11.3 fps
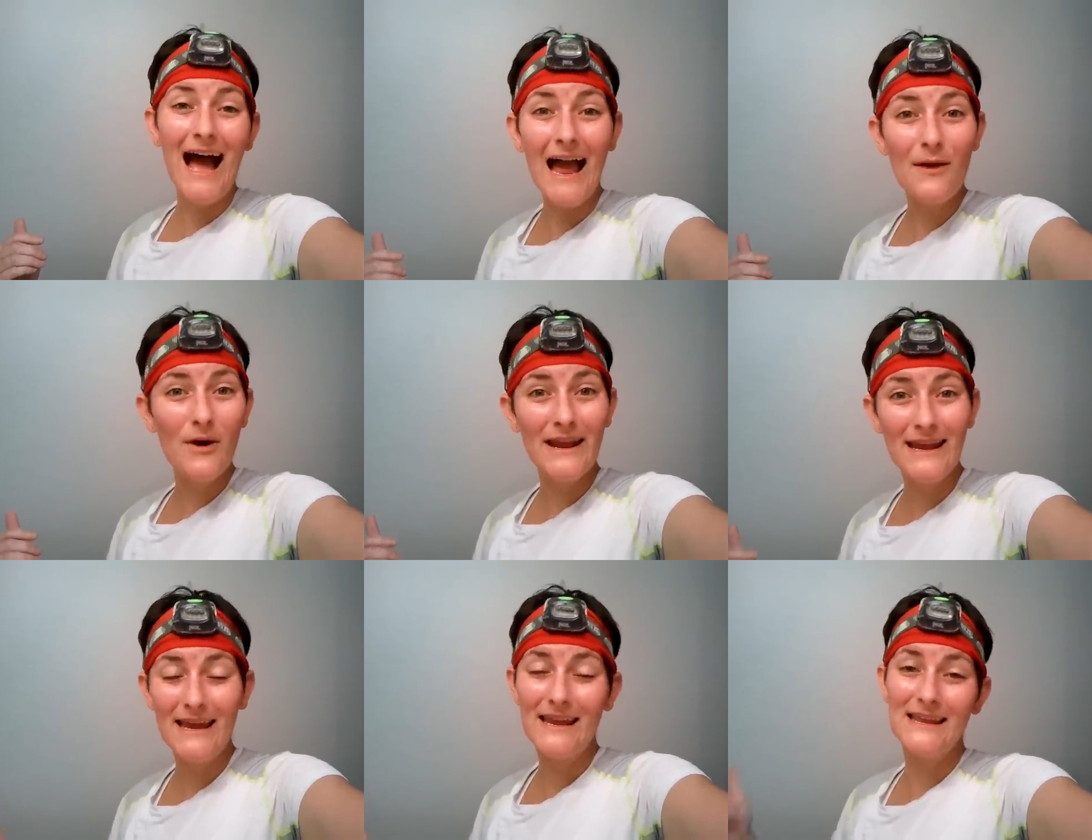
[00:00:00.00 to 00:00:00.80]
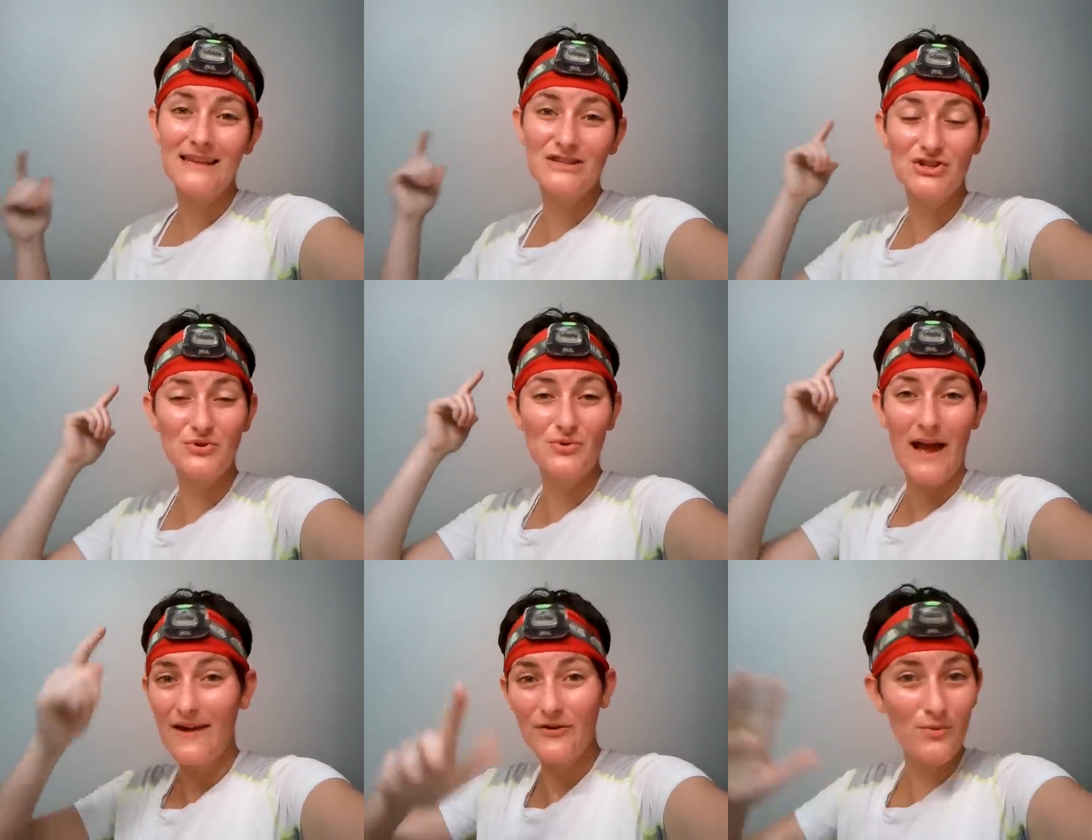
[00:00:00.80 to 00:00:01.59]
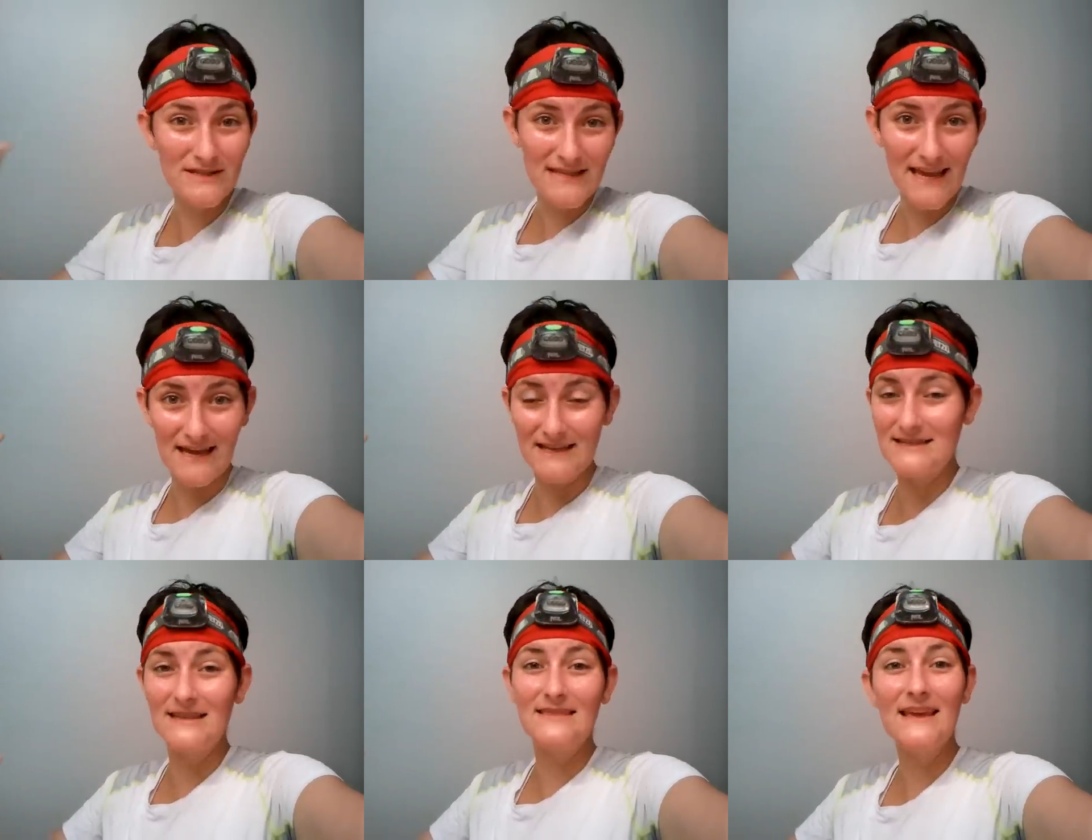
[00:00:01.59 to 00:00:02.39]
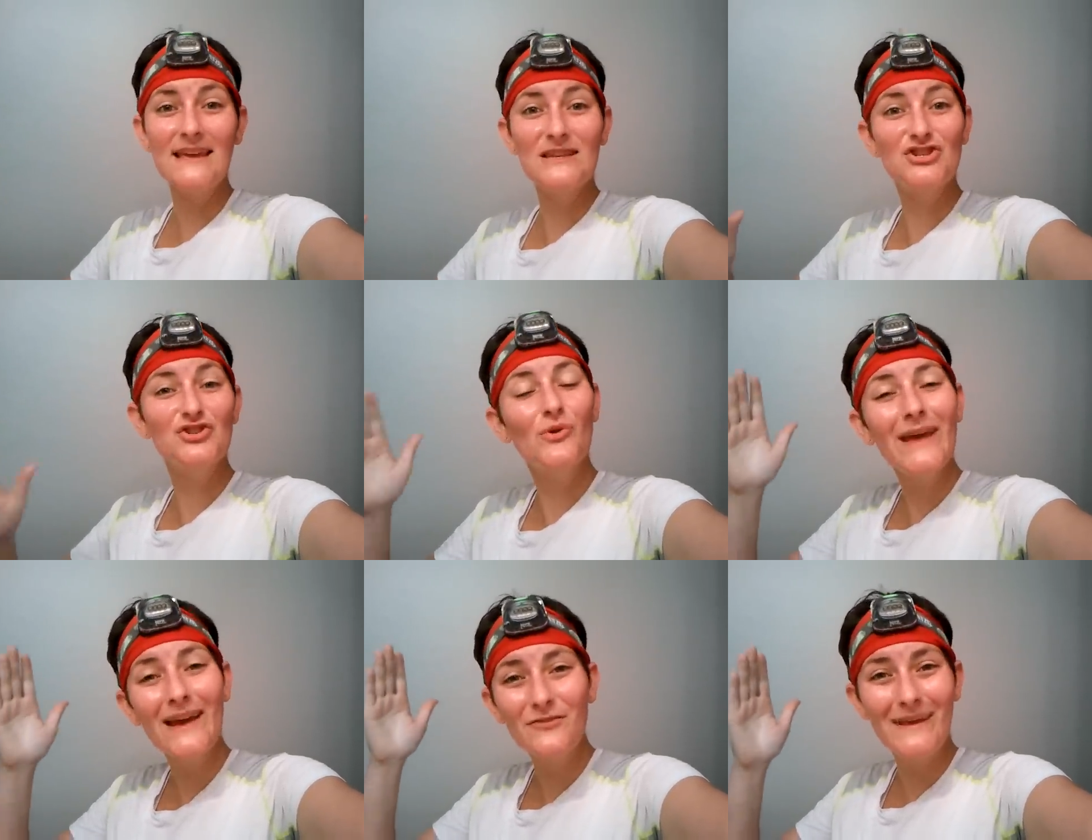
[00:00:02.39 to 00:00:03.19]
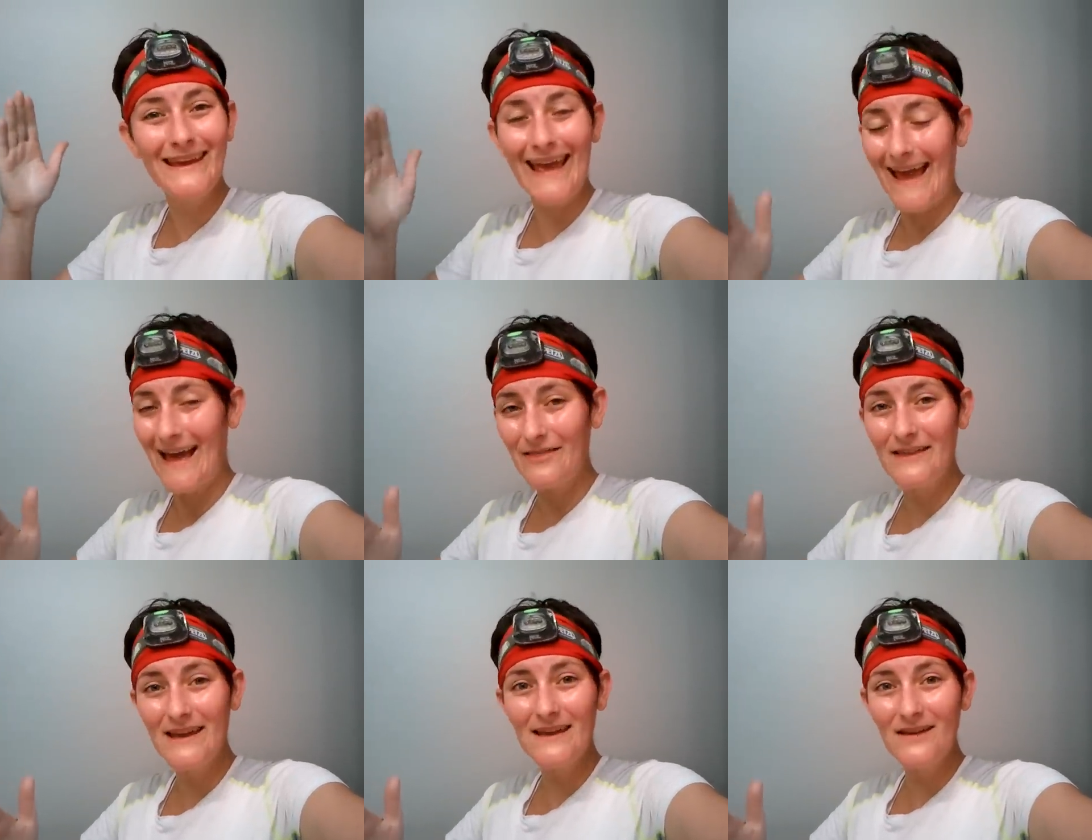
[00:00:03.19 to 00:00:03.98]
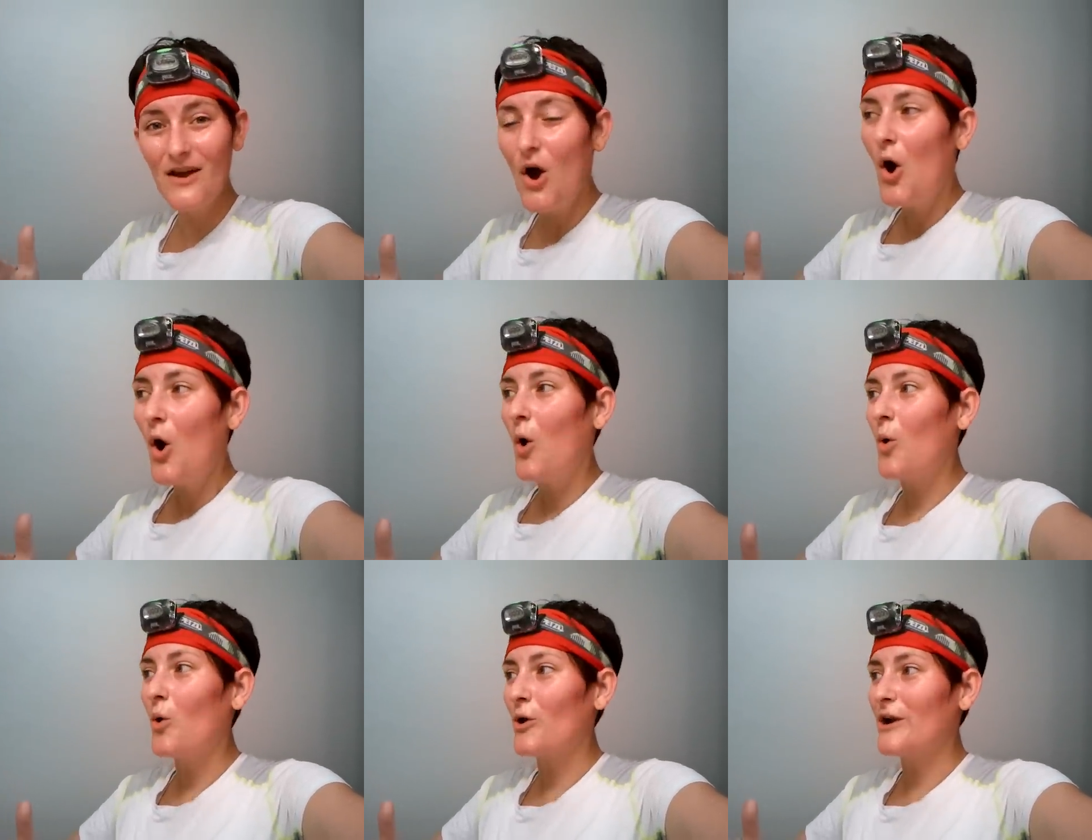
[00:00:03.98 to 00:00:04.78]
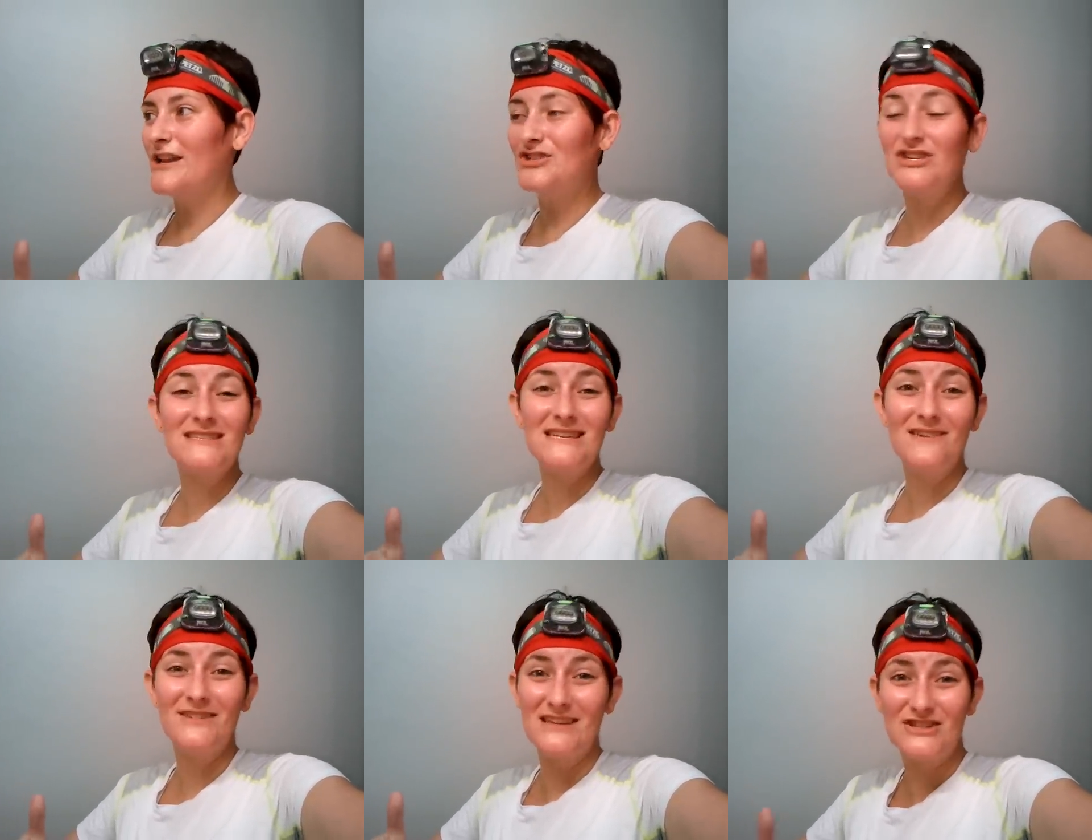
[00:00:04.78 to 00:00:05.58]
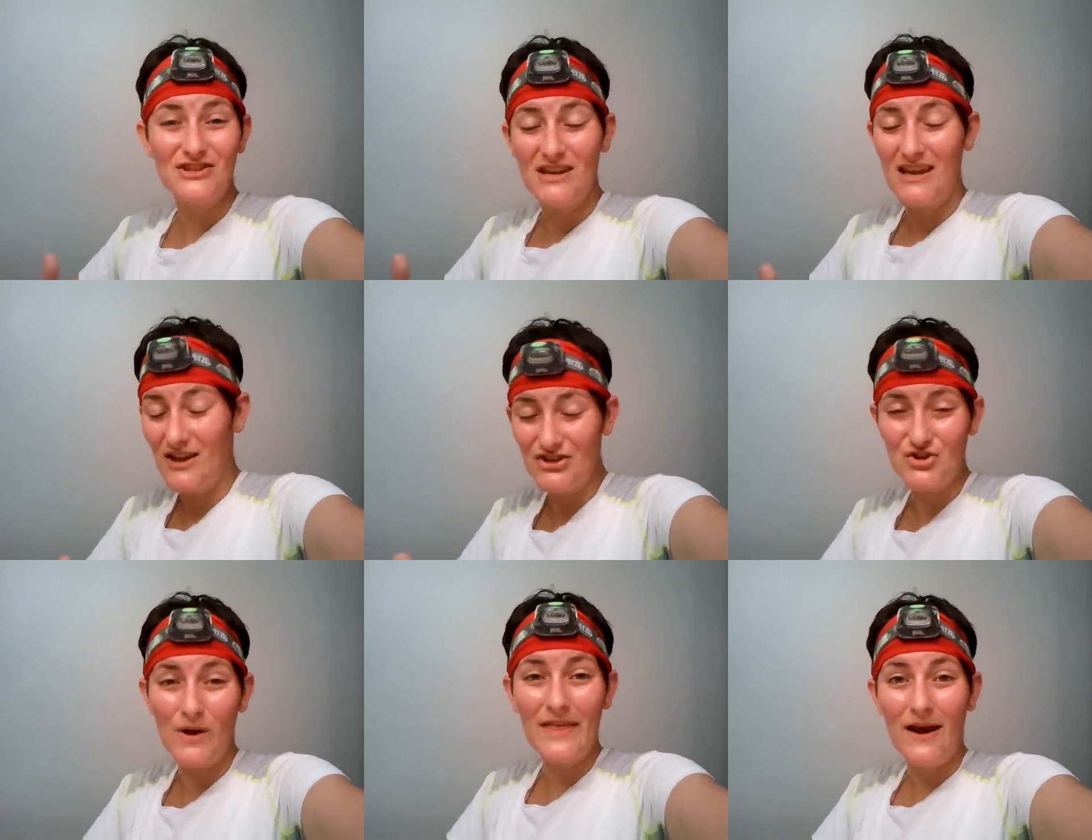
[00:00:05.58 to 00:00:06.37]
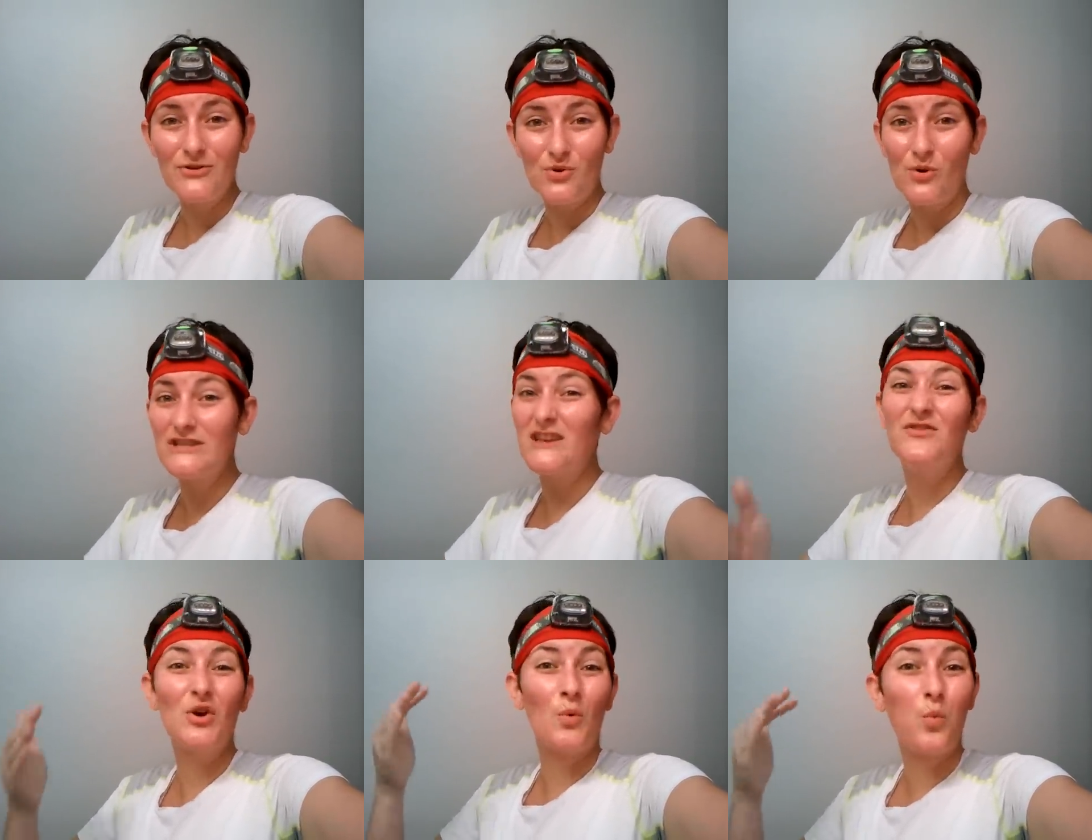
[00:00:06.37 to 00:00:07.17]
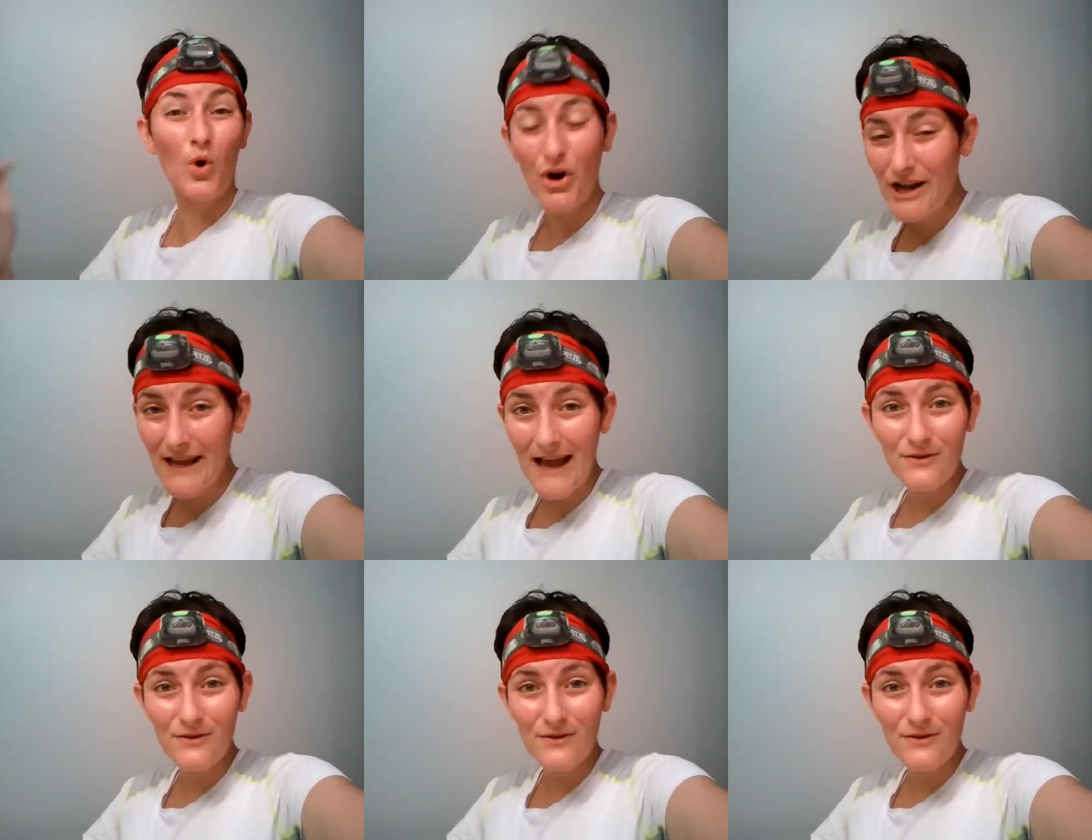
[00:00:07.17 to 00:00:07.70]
I want to get it into everyone's hands. The thing is, you don't have to be an athlete or just even enjoy the outdoors. If you're working